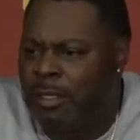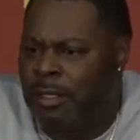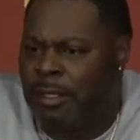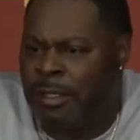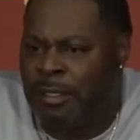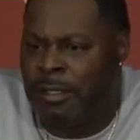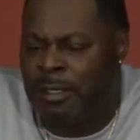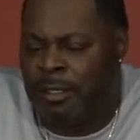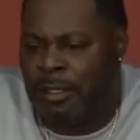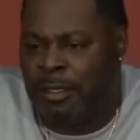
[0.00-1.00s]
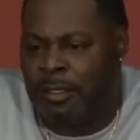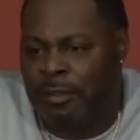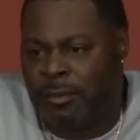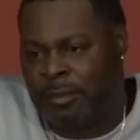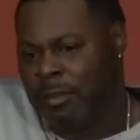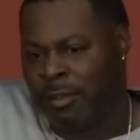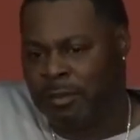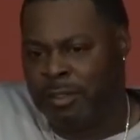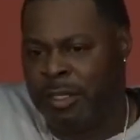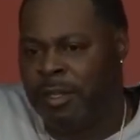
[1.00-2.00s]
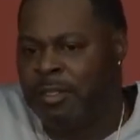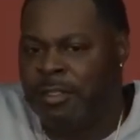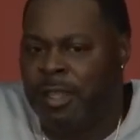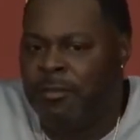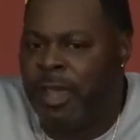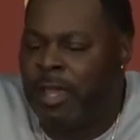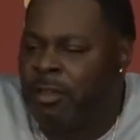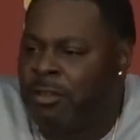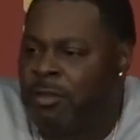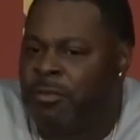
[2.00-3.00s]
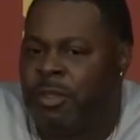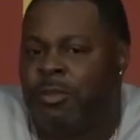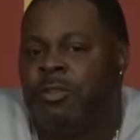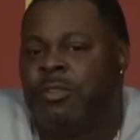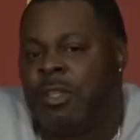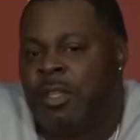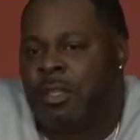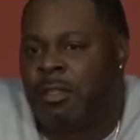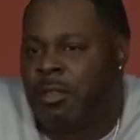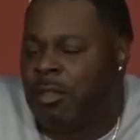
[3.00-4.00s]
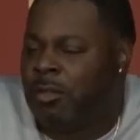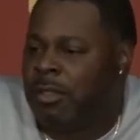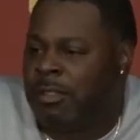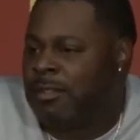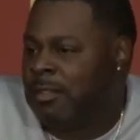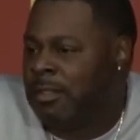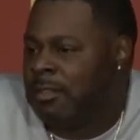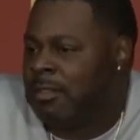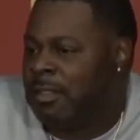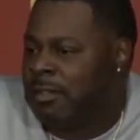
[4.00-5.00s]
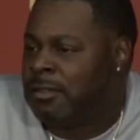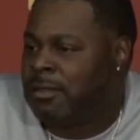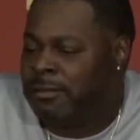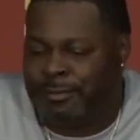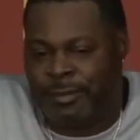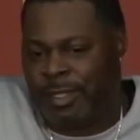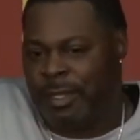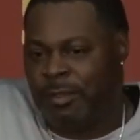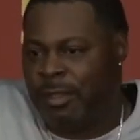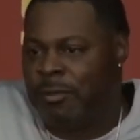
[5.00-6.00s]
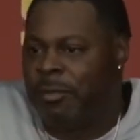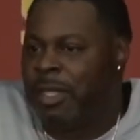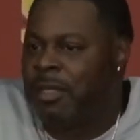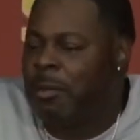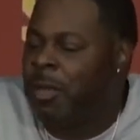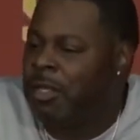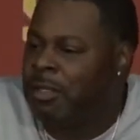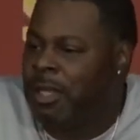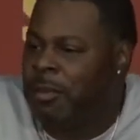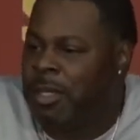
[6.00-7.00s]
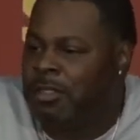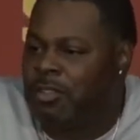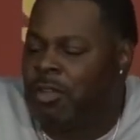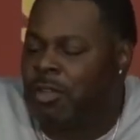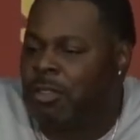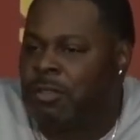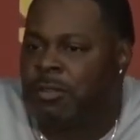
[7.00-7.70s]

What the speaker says: and you know, sharing the same values and views, you know, is only made that bond stronger.